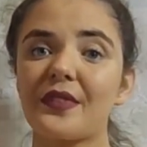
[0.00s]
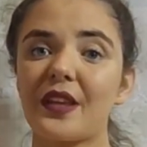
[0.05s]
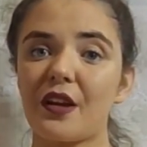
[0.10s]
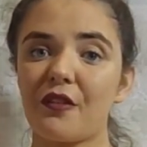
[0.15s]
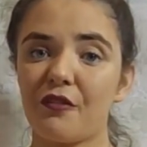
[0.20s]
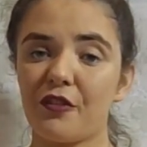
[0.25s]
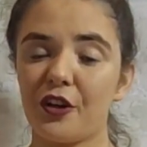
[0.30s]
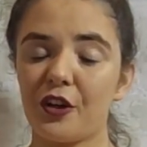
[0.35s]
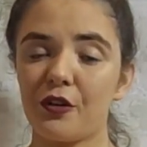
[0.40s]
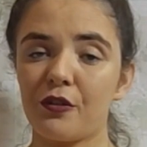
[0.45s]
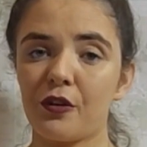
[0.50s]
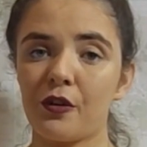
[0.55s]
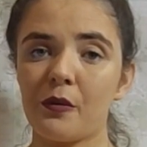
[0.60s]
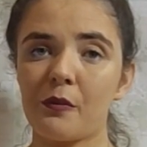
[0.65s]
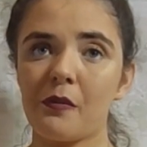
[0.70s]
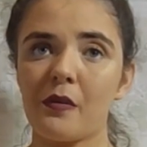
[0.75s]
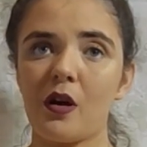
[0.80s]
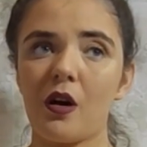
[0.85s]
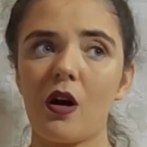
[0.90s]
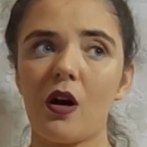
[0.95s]
for your room.
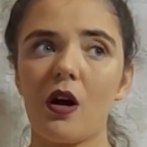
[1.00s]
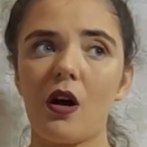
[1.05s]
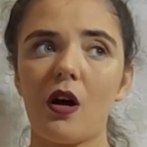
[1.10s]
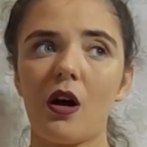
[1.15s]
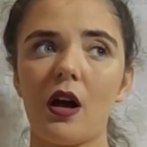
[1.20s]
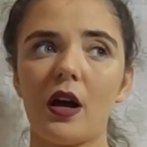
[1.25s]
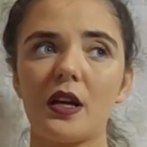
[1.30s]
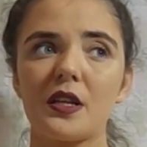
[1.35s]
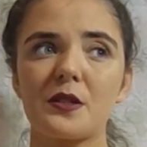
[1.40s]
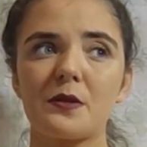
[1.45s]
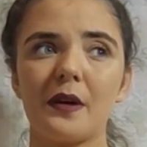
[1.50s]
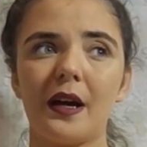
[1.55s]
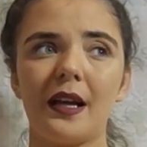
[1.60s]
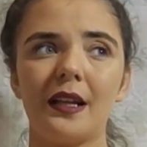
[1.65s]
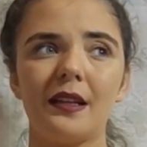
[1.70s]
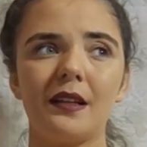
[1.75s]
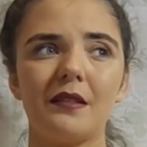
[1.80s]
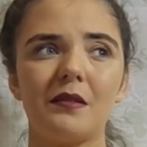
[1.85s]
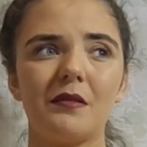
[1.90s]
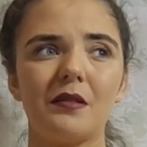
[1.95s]
As
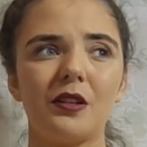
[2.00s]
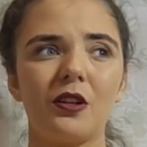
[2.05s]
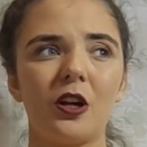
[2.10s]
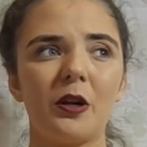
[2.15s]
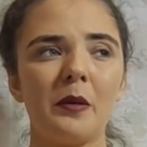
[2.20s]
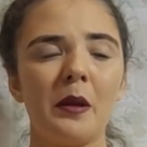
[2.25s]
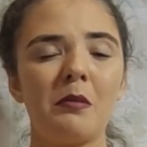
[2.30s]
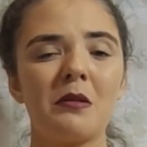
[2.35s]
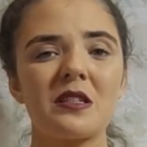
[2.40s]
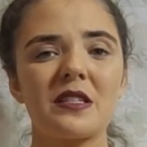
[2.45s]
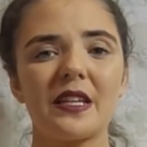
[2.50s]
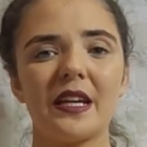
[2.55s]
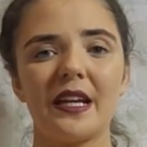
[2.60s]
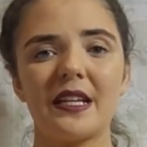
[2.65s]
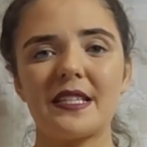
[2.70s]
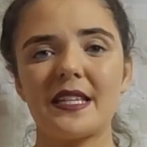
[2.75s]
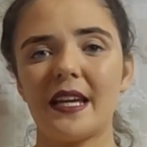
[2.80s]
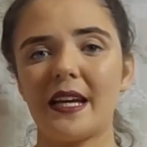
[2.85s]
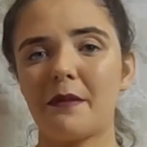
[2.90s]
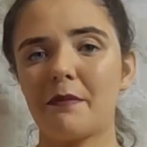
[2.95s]
well, a lot of people say
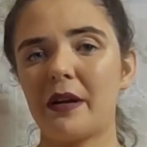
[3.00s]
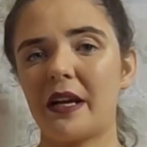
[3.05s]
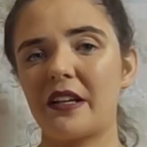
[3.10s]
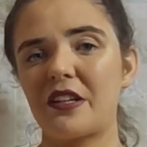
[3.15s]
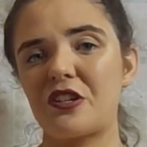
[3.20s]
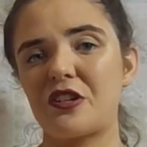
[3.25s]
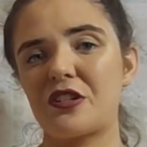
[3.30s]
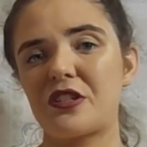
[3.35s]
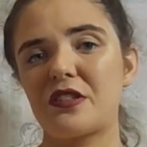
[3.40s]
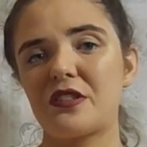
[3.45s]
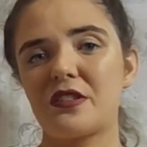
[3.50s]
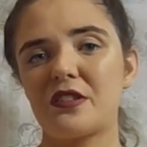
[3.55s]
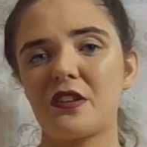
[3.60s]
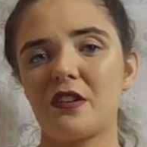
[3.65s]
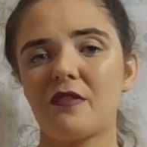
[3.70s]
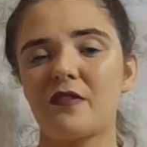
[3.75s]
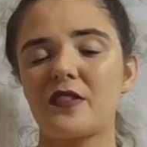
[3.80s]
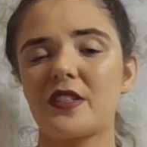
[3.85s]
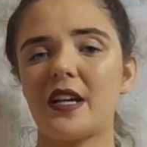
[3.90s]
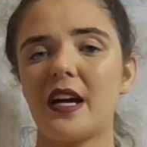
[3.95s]
take pictures and
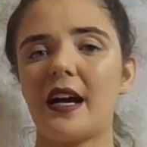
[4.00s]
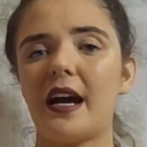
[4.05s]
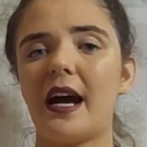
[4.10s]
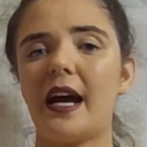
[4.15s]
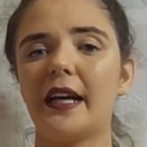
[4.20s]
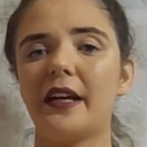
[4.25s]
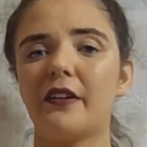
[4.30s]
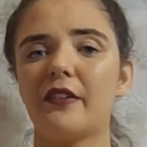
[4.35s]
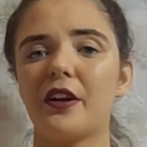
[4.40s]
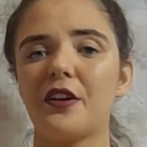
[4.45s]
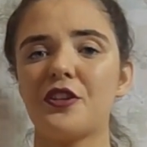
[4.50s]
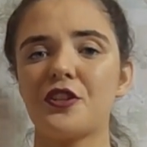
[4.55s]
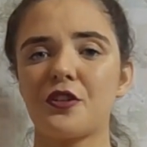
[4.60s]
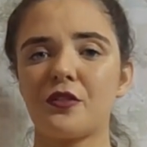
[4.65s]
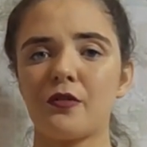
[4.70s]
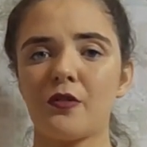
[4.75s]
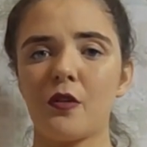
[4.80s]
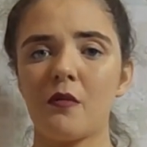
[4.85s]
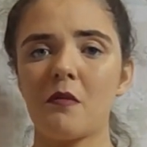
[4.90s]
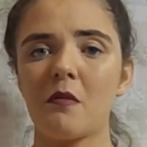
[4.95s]
stuff to hang around your
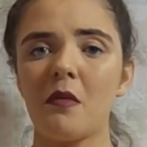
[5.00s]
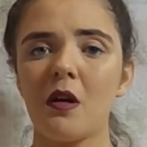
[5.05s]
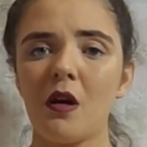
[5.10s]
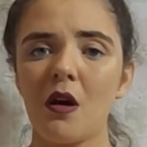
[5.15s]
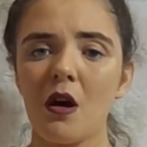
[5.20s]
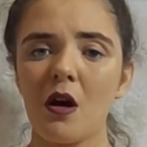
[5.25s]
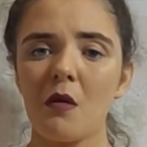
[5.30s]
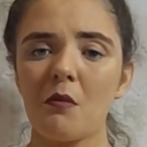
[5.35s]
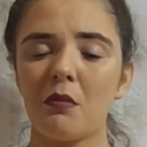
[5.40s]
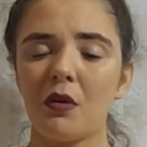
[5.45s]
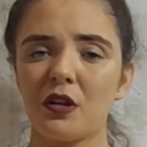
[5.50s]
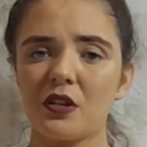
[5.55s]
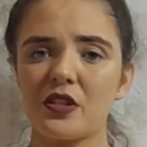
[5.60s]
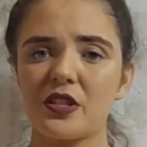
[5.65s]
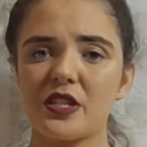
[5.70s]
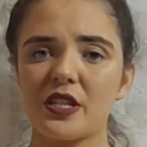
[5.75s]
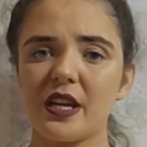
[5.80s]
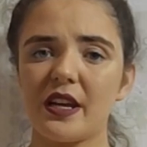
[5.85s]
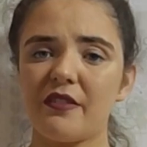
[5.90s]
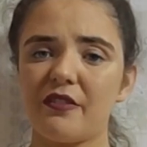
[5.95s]
room, but
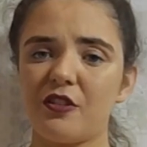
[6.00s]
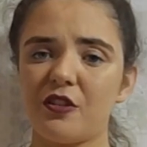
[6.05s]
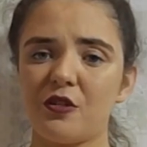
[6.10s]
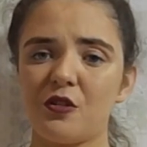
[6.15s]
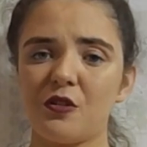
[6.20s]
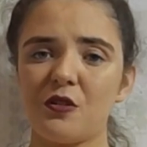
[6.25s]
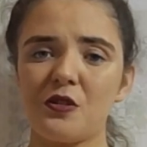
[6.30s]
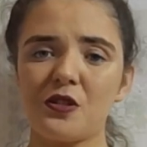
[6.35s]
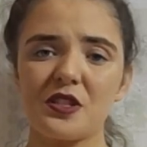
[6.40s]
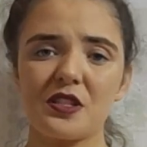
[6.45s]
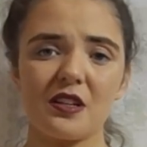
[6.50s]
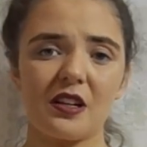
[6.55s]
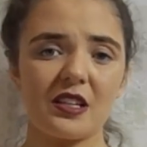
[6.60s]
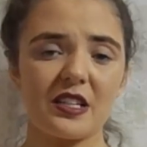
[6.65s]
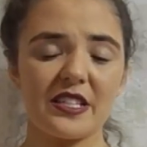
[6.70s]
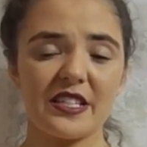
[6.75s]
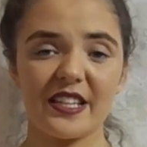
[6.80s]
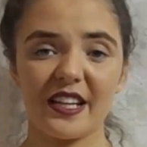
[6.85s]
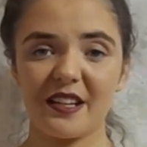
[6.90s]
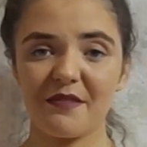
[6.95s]
if you start
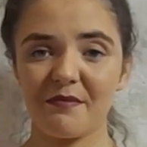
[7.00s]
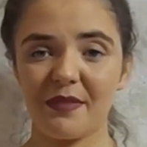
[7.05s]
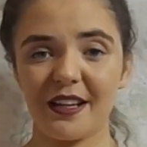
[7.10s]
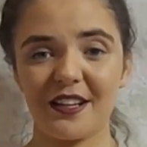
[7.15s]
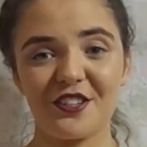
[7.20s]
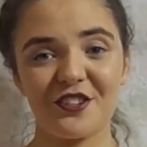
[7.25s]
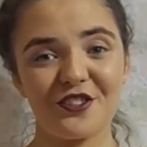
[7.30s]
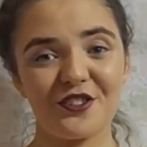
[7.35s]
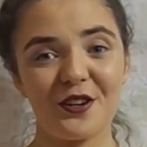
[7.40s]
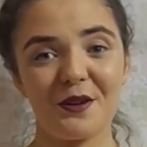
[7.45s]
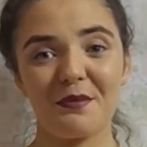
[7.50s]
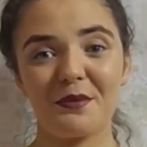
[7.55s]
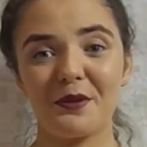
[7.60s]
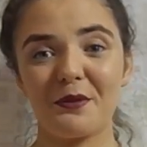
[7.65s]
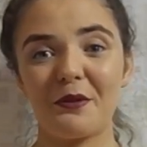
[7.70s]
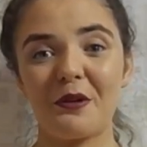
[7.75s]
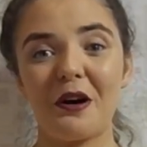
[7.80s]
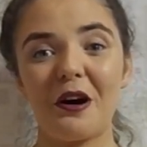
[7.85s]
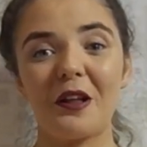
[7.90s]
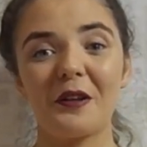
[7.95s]
sticking pictures up on the
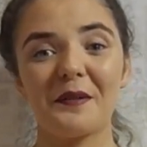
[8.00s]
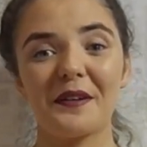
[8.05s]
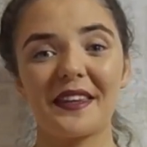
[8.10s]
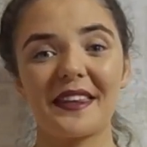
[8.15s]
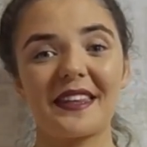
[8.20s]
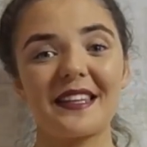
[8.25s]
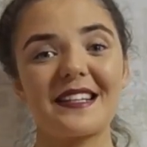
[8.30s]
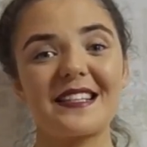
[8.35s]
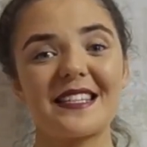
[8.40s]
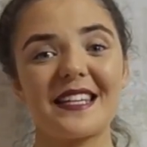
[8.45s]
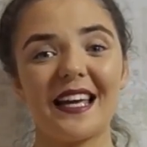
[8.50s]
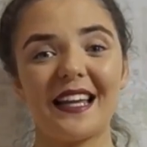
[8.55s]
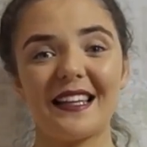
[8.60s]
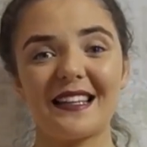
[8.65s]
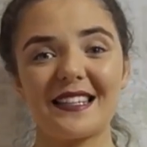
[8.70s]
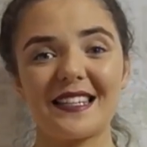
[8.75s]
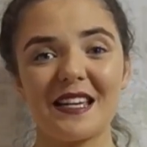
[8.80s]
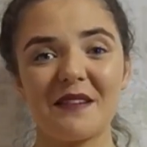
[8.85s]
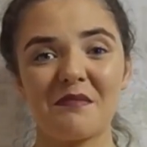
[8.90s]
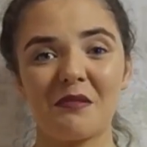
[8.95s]
wall with
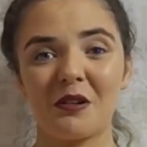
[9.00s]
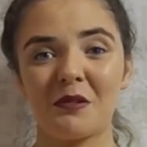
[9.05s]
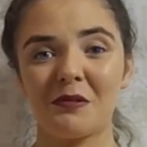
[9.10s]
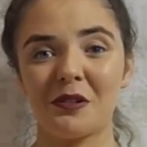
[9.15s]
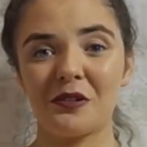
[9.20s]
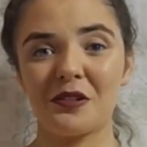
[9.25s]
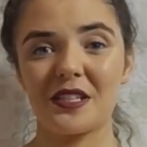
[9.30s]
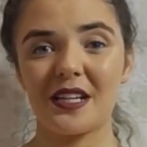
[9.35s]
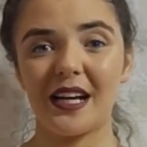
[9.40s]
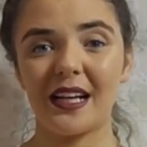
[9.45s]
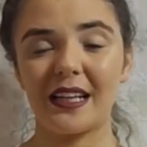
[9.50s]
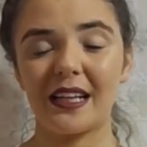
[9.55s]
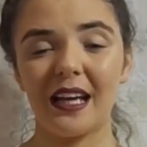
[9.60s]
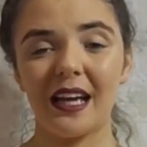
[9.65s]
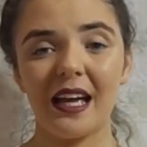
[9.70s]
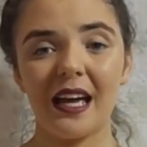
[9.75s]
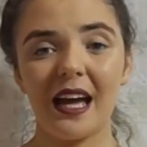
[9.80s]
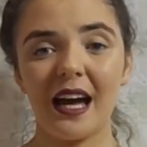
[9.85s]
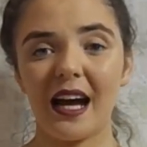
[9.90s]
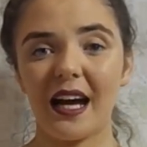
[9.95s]
sellotape or blue tack
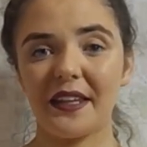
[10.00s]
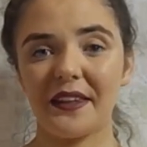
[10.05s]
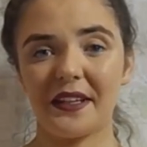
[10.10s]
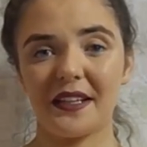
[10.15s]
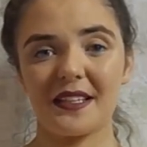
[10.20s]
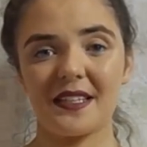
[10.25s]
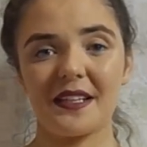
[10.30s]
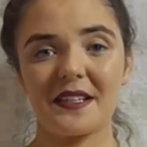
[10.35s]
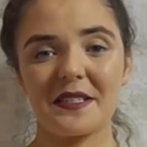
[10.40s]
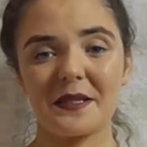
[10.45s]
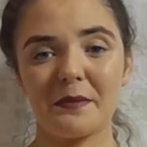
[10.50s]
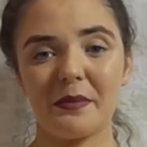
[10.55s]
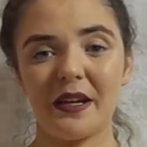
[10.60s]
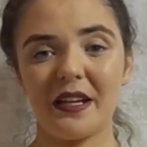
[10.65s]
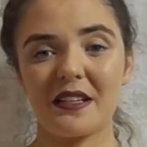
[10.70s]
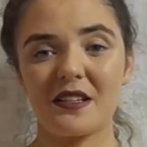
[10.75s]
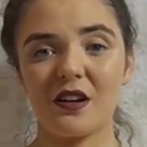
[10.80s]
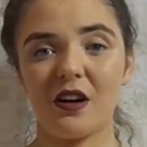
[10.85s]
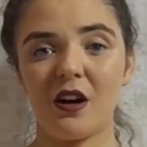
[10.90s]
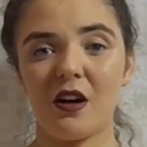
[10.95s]
and that takes the
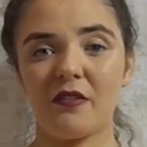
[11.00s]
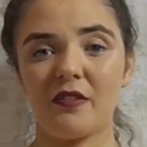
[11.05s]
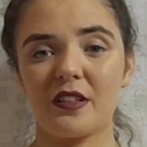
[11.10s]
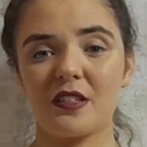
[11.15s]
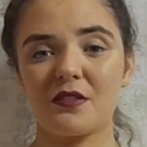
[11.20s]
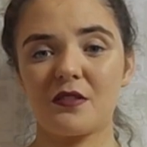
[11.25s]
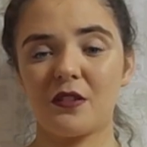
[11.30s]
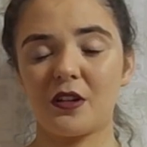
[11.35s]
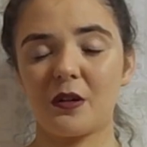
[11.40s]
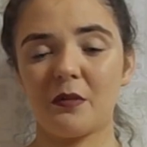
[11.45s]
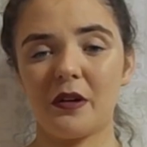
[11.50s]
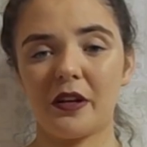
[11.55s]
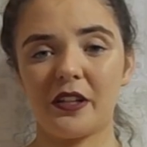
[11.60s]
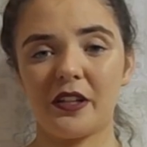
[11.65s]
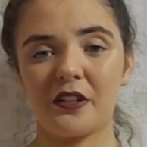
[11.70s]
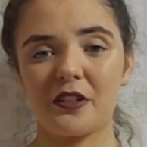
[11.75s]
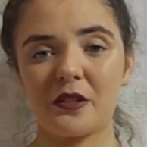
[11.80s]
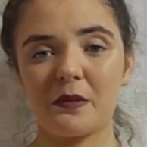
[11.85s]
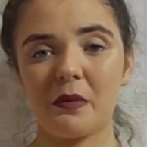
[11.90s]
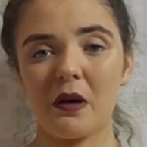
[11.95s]
paint off, it's going to come out of
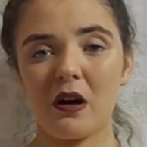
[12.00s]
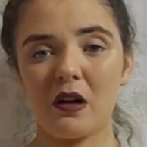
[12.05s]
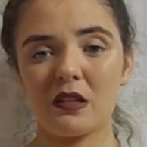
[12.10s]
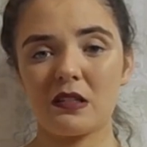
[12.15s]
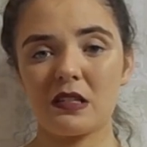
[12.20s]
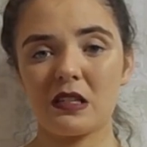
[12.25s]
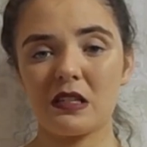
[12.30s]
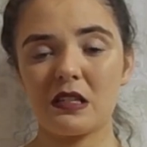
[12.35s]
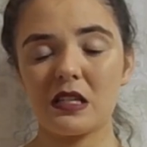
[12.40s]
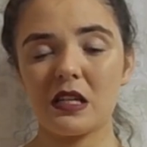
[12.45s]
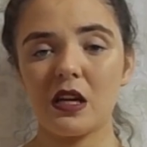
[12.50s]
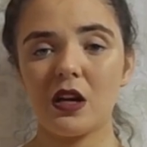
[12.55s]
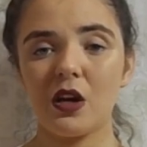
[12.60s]
your deposit.